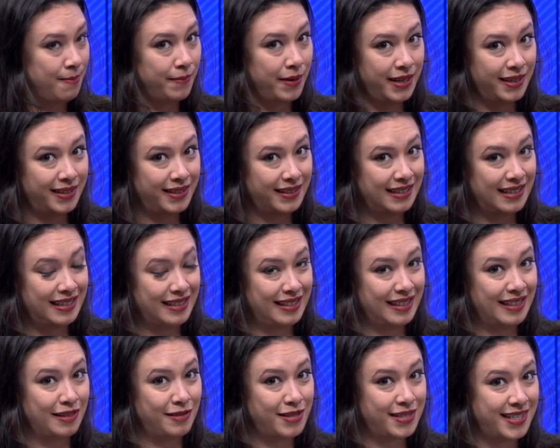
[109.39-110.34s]
Yeah.
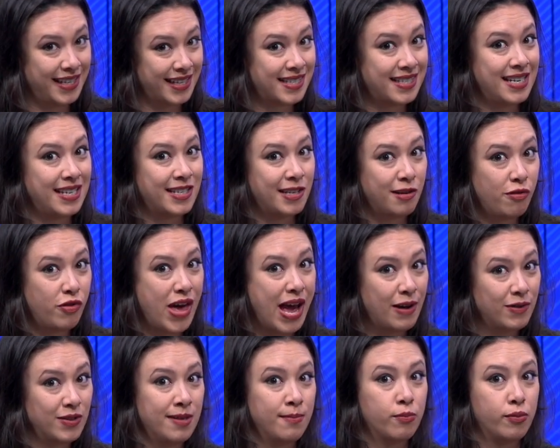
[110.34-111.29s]
Those
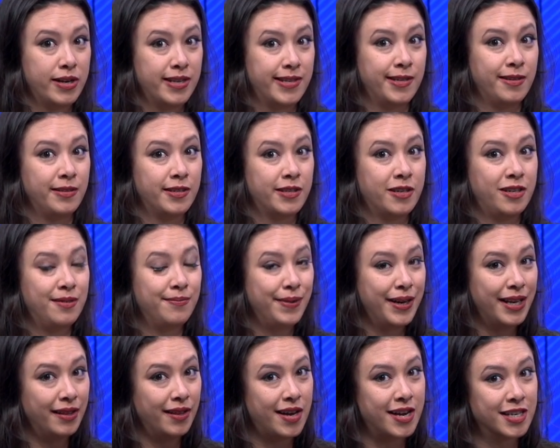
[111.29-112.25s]
62,000 bristles could
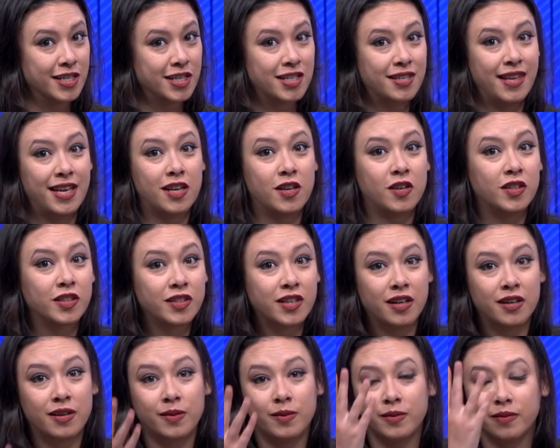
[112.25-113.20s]
be launched. They could
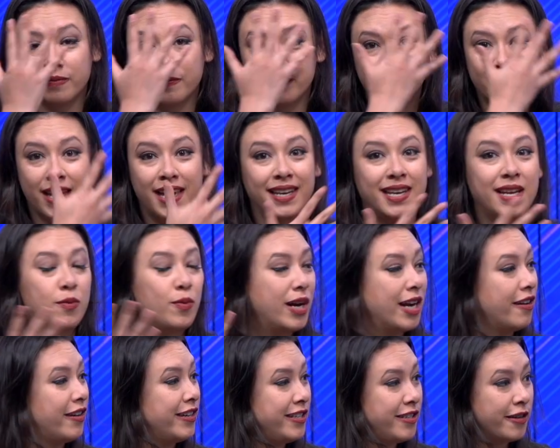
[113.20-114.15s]
go
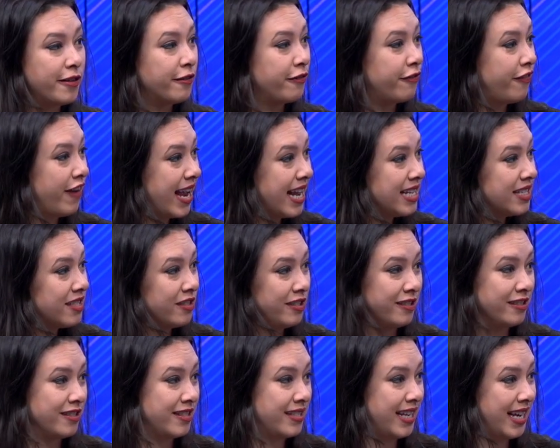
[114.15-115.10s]
anywhere under your face or
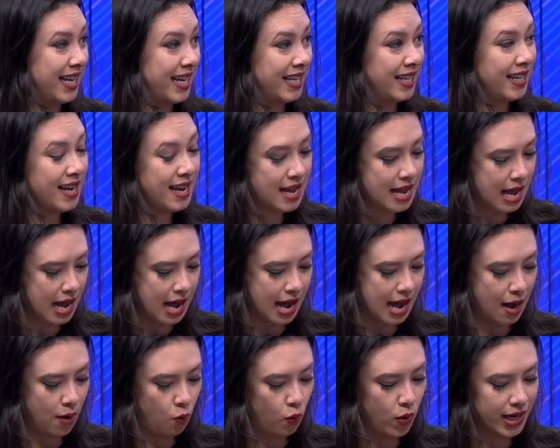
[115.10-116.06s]
right. your skin.
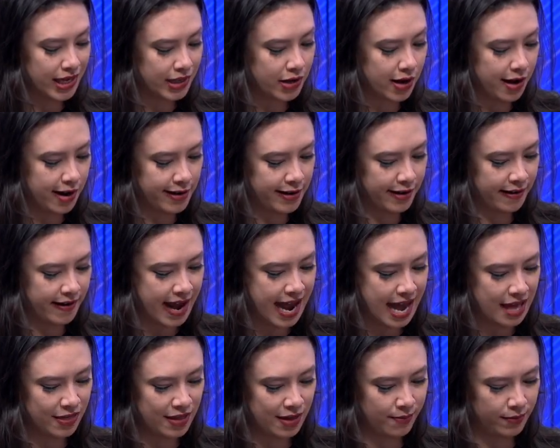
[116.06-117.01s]
Uh, one gardener
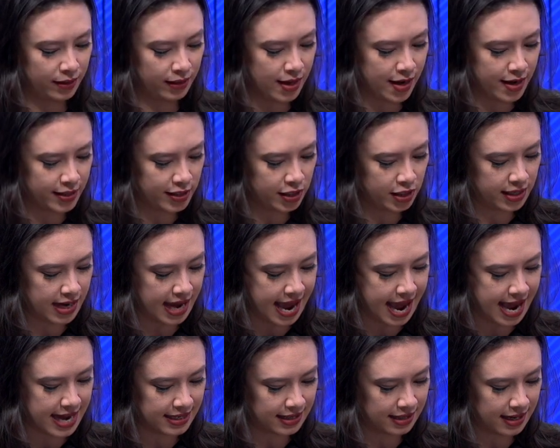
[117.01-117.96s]
had them launched
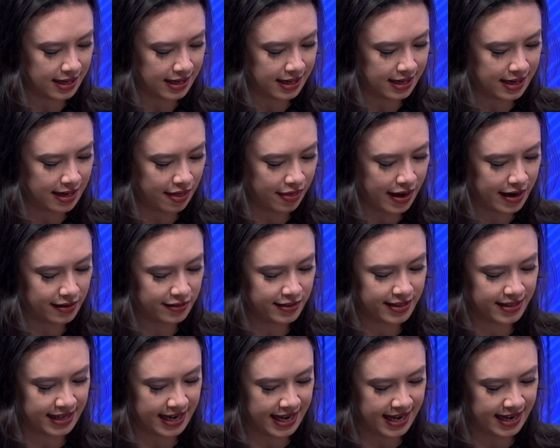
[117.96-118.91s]
at uh, their
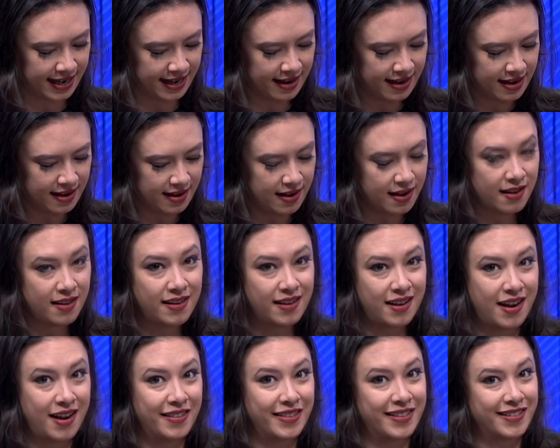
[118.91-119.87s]
skin
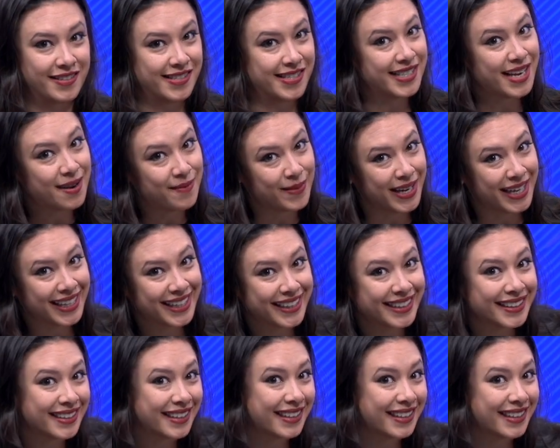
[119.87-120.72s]
on their stomach.